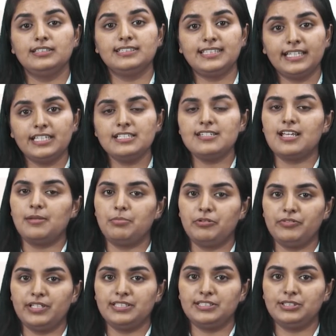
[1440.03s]
second type of
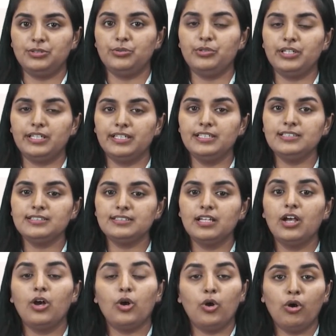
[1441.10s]
SEO is
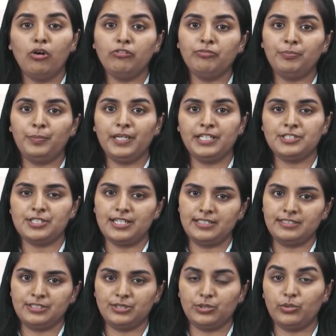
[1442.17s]
off-page
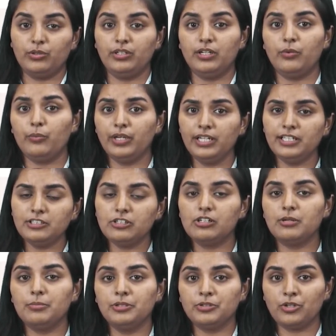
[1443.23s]
SEO. Now, when I talk
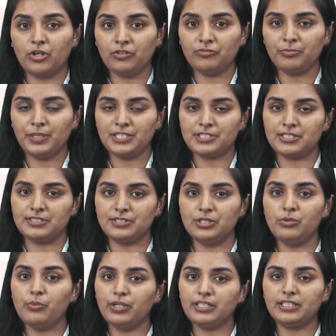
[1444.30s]
about off-page
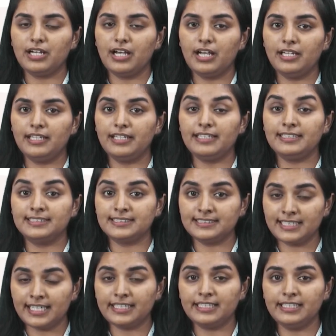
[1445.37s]
SEO, what I
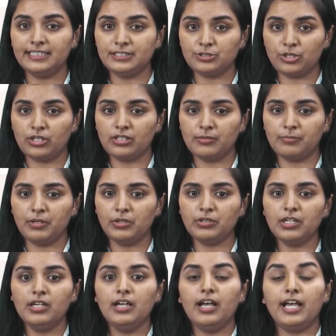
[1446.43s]
exactly talk about?
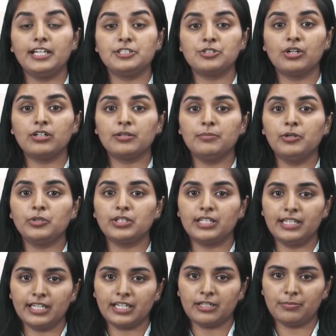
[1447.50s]
I talk about
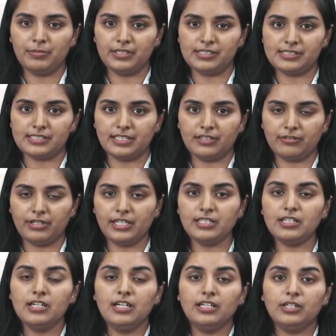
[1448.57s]
link building, right?
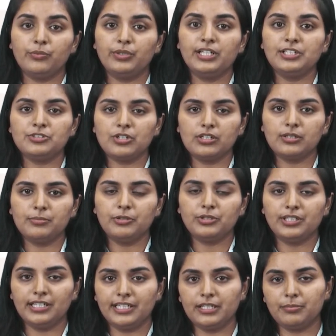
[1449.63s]
Now, when I talk about
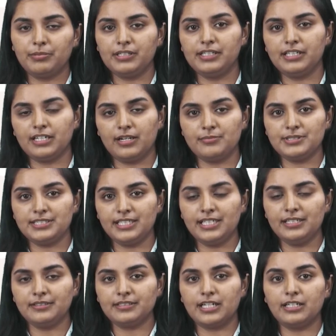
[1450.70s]
link building, I'm
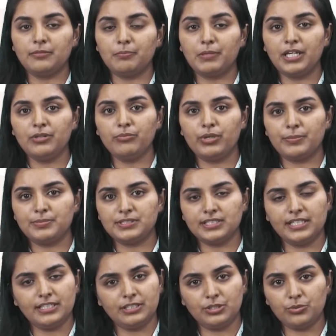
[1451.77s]
saying that my
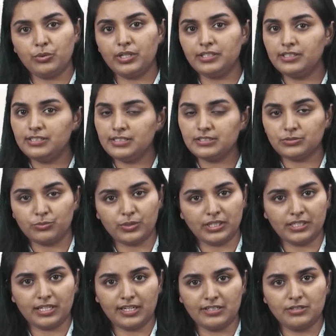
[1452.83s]
website URL is one
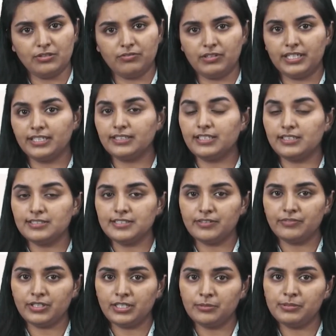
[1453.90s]
kind of link that is
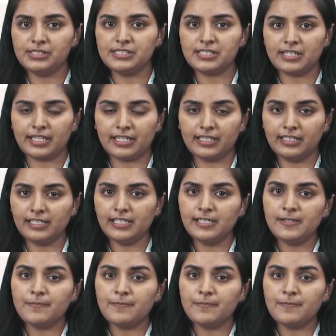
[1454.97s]
available directly,